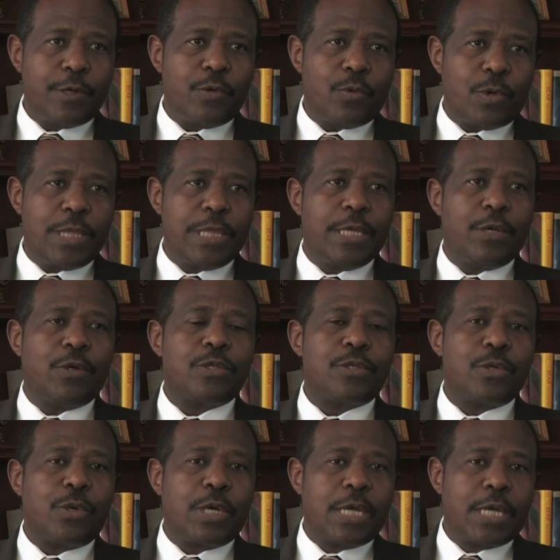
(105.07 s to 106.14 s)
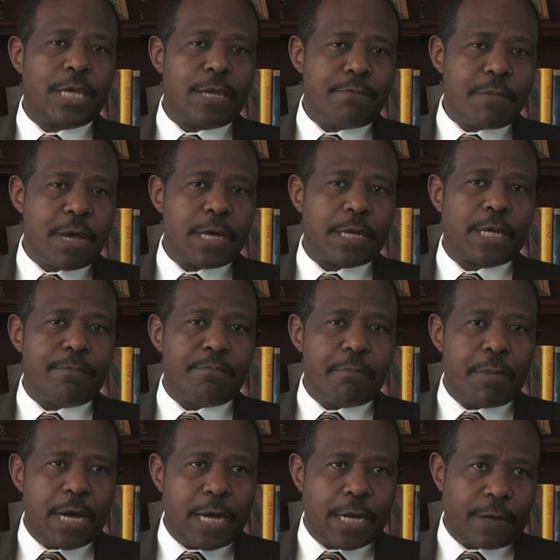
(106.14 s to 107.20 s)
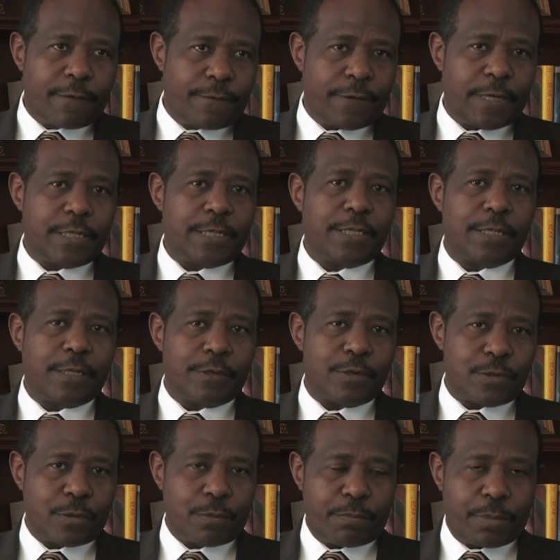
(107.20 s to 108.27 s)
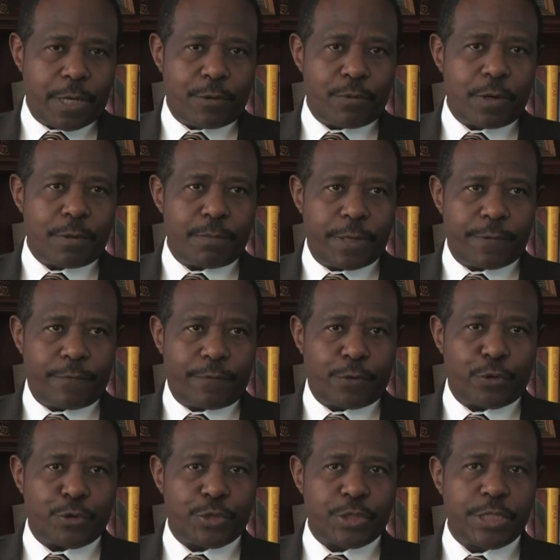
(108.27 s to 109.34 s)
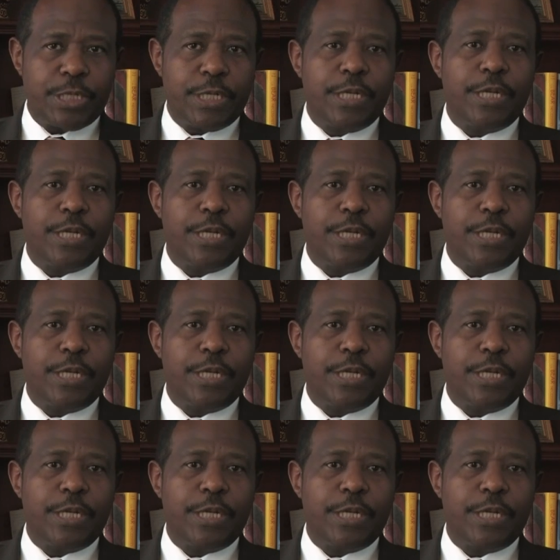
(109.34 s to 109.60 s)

When they also came back fighting and took power by force,